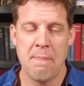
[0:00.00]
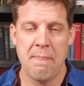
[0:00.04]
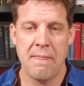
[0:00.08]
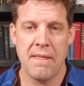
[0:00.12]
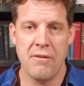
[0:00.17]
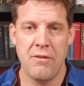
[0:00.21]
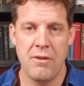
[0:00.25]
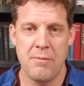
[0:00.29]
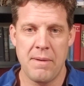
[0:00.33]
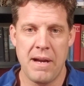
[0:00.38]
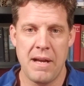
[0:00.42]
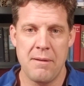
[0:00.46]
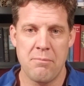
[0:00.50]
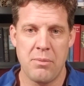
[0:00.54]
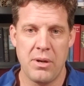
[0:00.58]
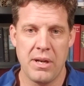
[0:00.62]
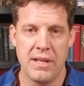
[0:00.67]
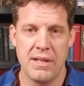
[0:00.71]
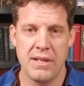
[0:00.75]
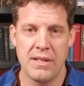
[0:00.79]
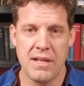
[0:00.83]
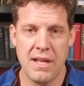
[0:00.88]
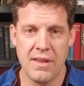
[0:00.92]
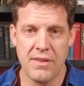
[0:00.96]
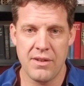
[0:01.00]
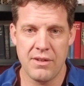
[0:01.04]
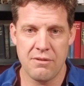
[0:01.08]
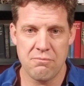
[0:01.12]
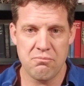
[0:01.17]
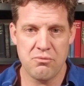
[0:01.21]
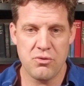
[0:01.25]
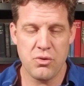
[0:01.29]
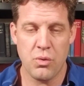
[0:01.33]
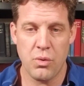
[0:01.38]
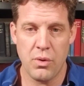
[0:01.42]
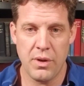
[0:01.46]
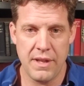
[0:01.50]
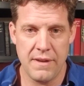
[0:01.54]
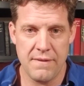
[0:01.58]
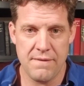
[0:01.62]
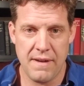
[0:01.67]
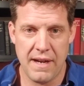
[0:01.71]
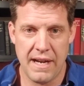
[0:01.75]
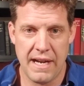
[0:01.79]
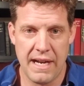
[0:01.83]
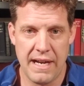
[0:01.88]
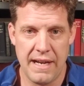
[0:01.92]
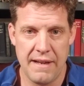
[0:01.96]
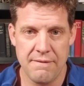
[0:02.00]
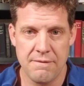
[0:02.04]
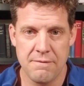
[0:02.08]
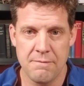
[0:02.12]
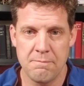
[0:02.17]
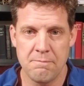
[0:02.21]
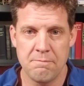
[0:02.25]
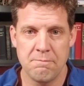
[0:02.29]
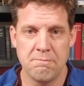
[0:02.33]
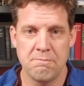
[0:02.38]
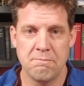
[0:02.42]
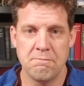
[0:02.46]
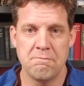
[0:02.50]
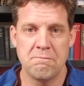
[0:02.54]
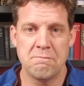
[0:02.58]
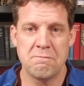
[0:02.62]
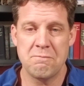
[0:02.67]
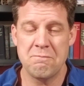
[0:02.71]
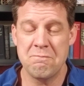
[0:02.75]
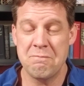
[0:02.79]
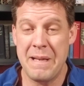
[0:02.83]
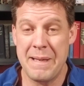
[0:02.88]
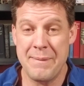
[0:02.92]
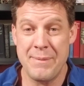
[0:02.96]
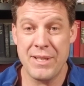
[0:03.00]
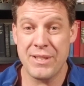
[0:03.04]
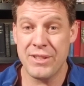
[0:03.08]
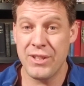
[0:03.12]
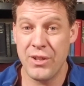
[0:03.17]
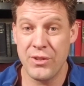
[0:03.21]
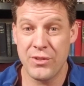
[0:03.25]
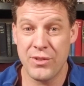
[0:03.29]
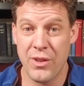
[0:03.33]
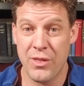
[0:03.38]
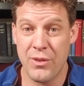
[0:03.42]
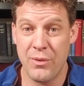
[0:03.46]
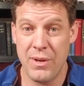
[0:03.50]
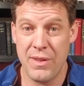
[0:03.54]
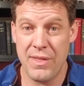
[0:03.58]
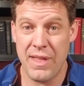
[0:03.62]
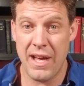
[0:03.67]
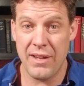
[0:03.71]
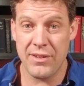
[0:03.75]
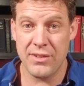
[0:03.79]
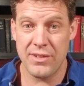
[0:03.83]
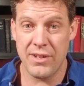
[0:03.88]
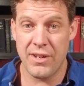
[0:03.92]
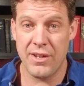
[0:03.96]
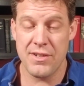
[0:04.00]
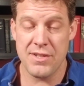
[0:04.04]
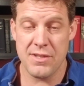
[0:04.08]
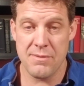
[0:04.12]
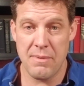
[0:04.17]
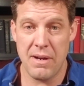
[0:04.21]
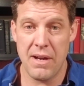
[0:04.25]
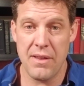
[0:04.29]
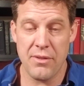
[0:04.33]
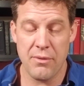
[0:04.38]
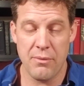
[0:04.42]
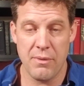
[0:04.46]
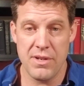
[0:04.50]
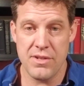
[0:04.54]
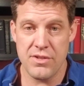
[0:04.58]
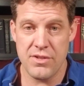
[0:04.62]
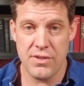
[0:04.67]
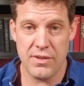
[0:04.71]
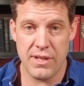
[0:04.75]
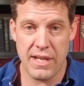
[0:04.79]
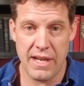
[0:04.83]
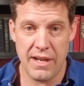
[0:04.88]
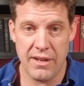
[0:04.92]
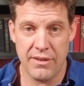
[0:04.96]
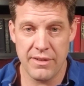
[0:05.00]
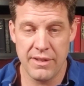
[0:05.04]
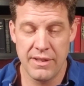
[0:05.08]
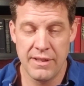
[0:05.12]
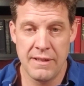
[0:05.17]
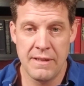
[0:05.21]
We might bring in another 25, maybe close to $3,000 a month once you count